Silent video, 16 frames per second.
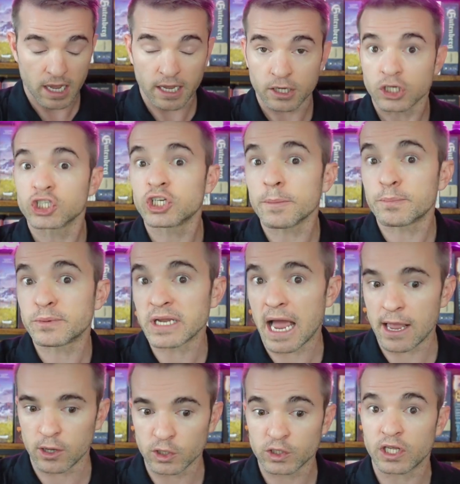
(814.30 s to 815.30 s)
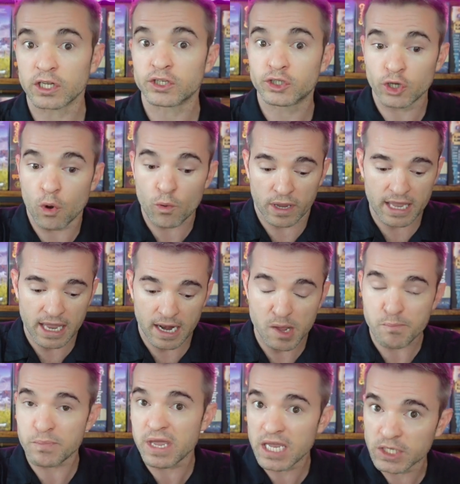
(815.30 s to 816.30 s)
ship tiles that don't get
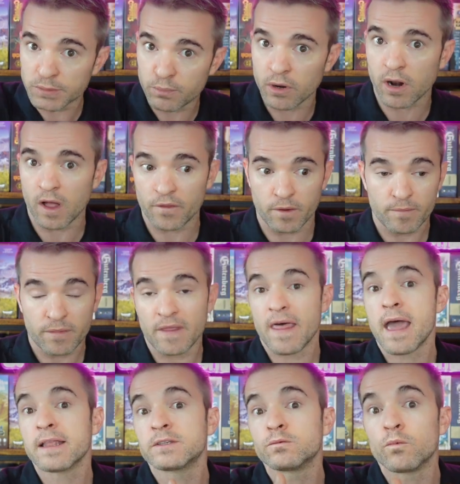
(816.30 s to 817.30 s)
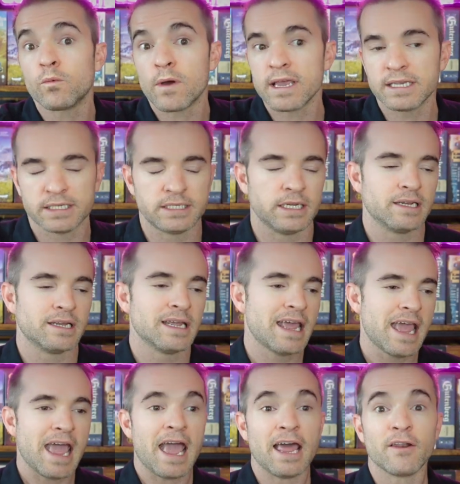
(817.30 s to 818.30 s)
a piece put on them, then that's wasted.
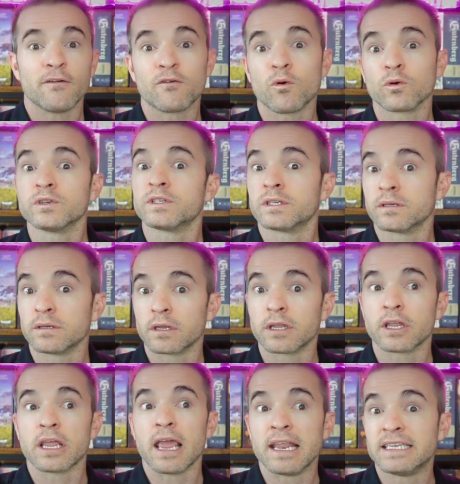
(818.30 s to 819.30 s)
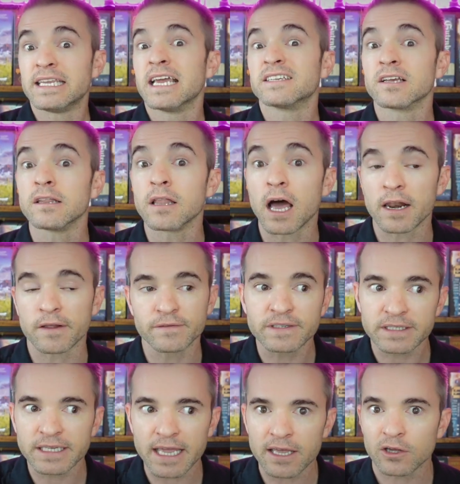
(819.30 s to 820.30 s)
And of course, it takes a lot of
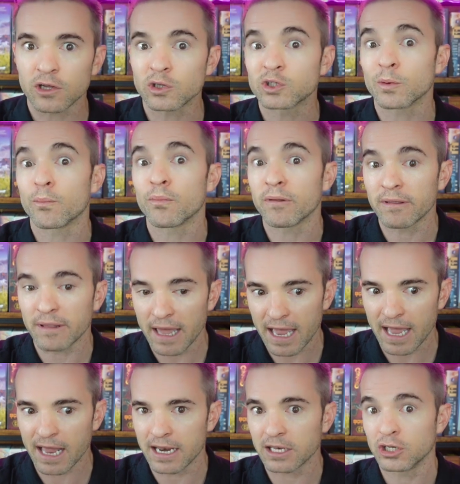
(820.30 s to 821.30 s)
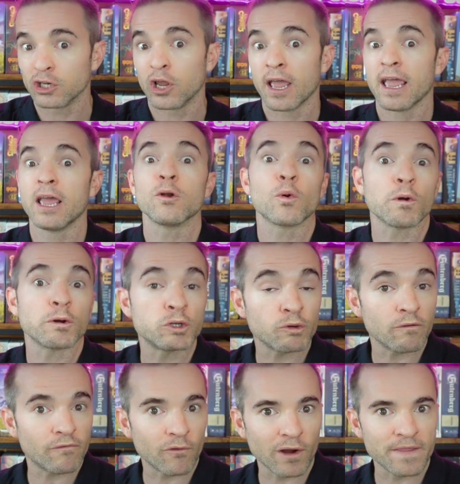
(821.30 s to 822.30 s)
skill to plan in order
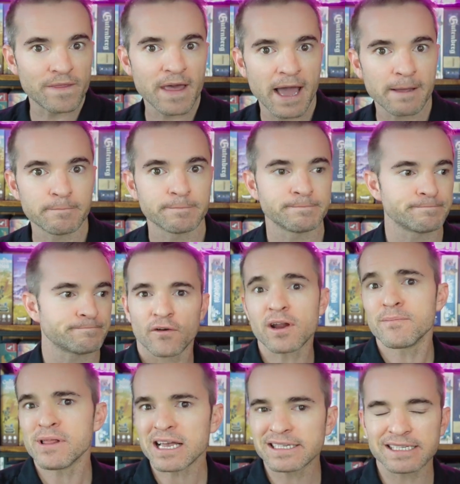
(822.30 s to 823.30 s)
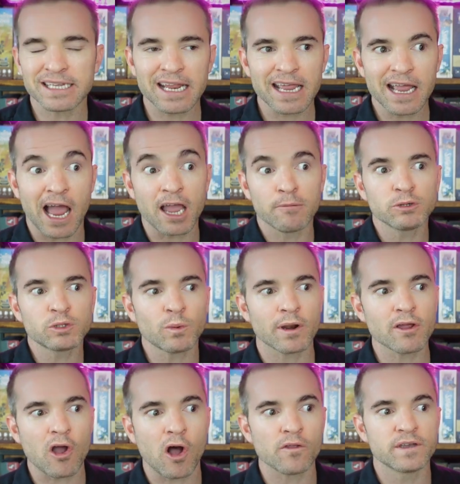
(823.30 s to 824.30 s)
to avoid that. For complexity, I almost want
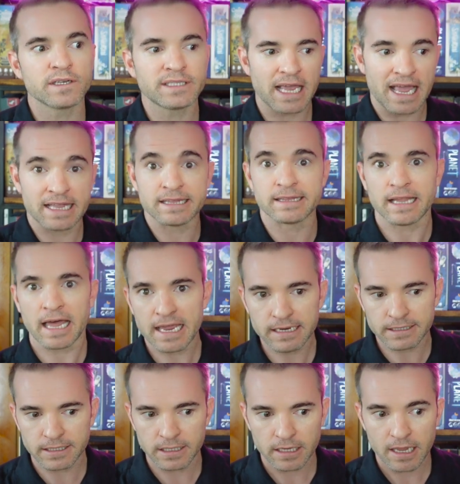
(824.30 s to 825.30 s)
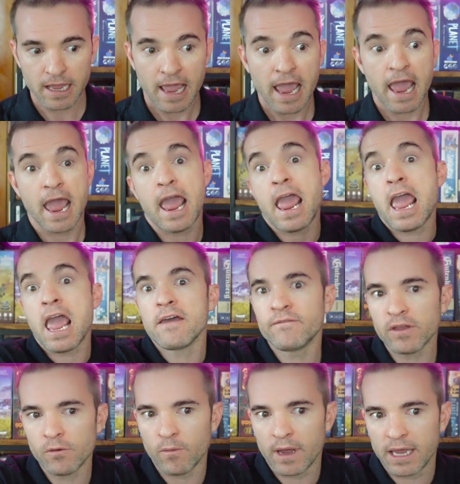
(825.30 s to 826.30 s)
to call this a light,
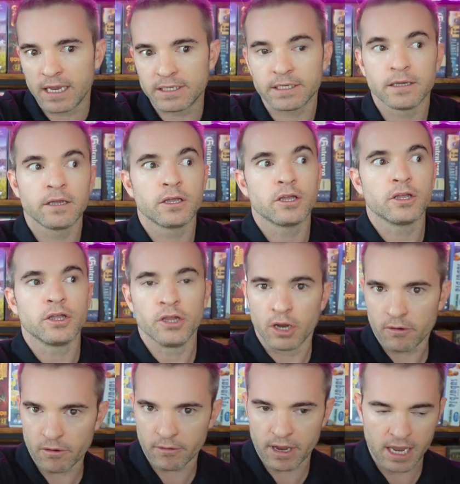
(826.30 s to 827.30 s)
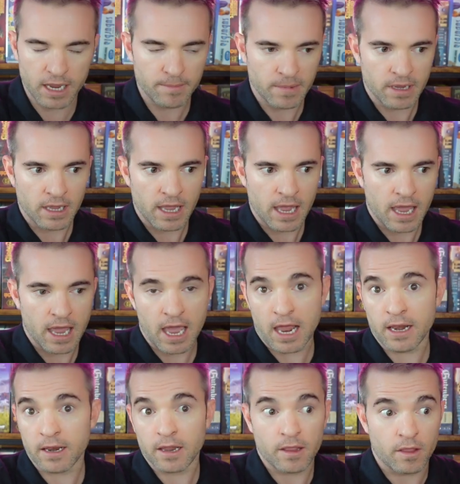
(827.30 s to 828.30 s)
heavyweight Euro game.
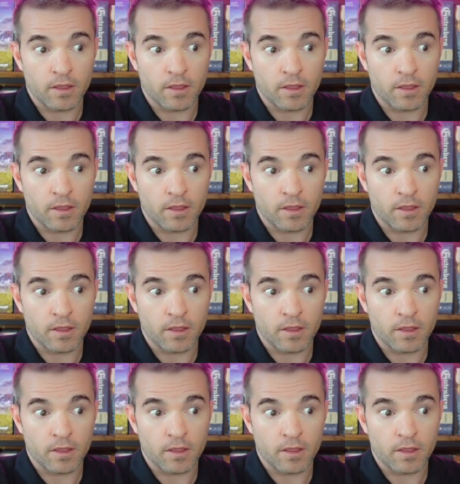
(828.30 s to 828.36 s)
And